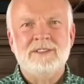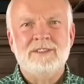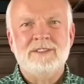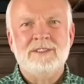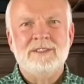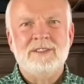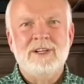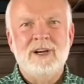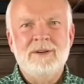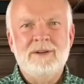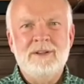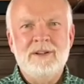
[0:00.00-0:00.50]

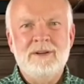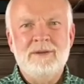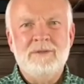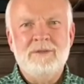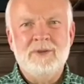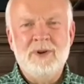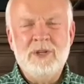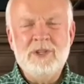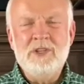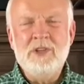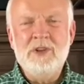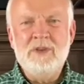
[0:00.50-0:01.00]
I mean,
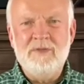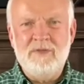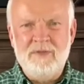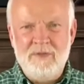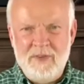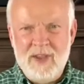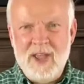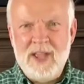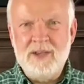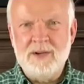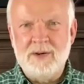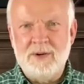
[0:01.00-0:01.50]
when you
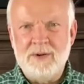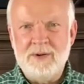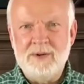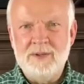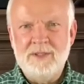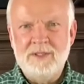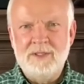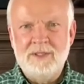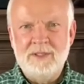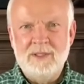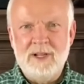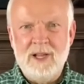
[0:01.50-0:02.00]
fail,
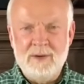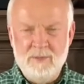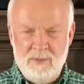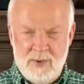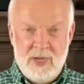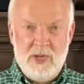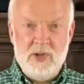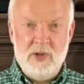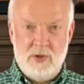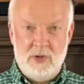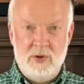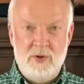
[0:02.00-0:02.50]
and we
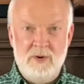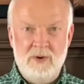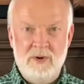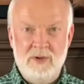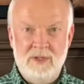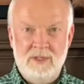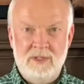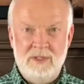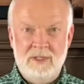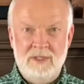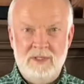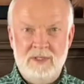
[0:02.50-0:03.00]
do,
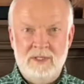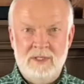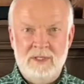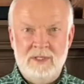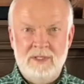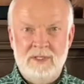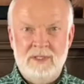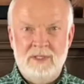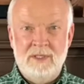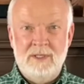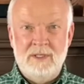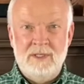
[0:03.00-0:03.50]

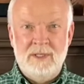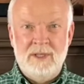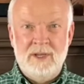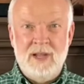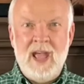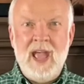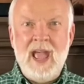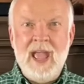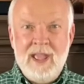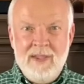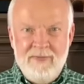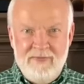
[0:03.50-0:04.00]

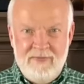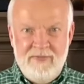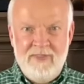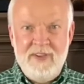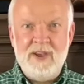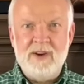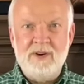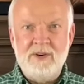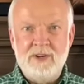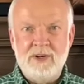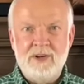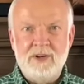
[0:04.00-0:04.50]
a
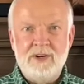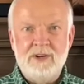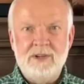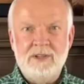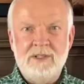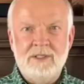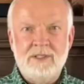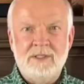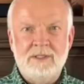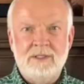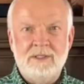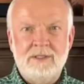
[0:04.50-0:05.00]
failure,
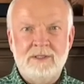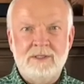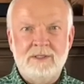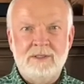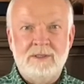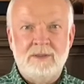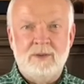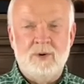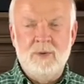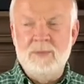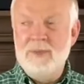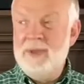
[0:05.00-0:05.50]

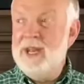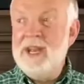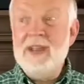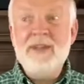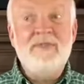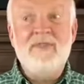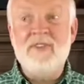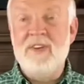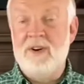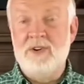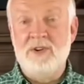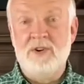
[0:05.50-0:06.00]
or many
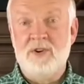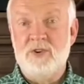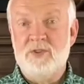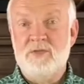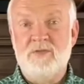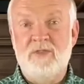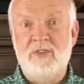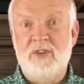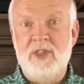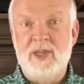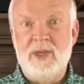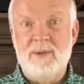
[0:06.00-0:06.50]
failures
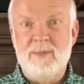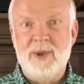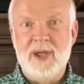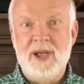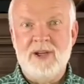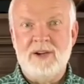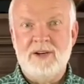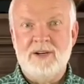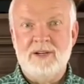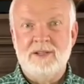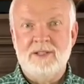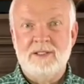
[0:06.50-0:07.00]
for that
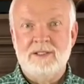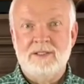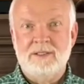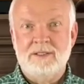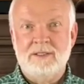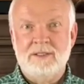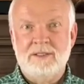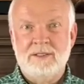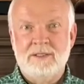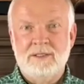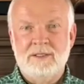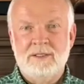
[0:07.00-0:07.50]
matter,
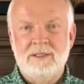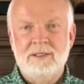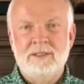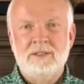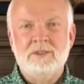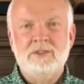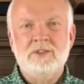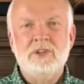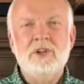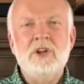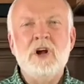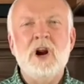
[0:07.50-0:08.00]

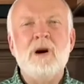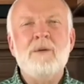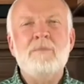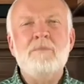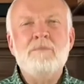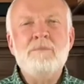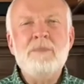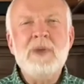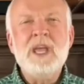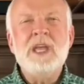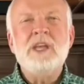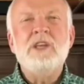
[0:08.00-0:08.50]
do not
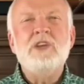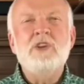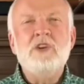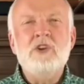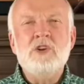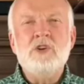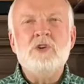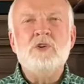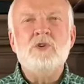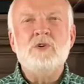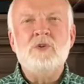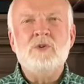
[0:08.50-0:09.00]
make
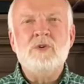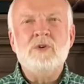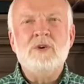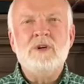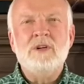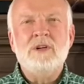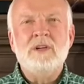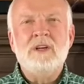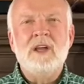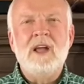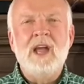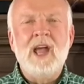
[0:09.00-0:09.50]
you
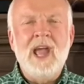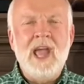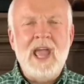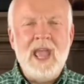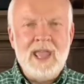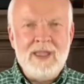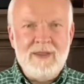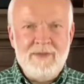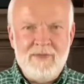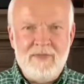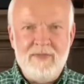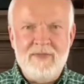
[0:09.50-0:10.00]

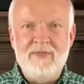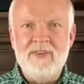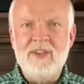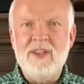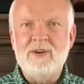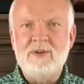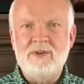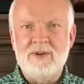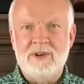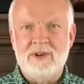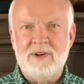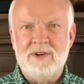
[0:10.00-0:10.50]
a
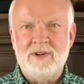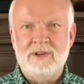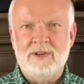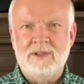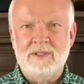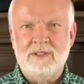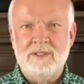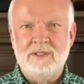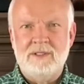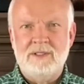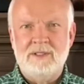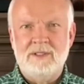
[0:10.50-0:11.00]
failure.
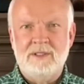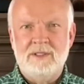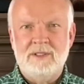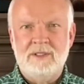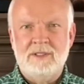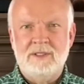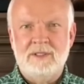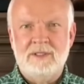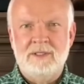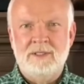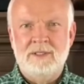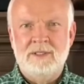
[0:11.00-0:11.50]

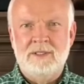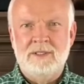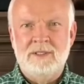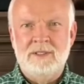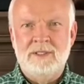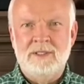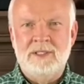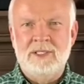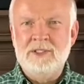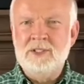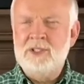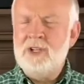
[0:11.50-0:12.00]

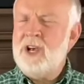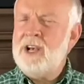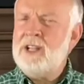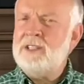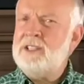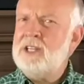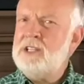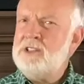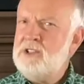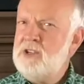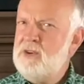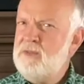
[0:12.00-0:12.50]
It's not
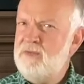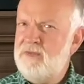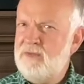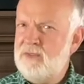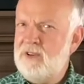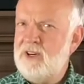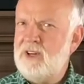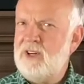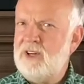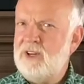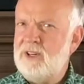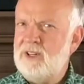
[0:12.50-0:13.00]
that you
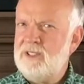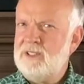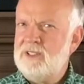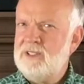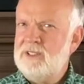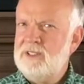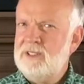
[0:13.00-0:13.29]
fall.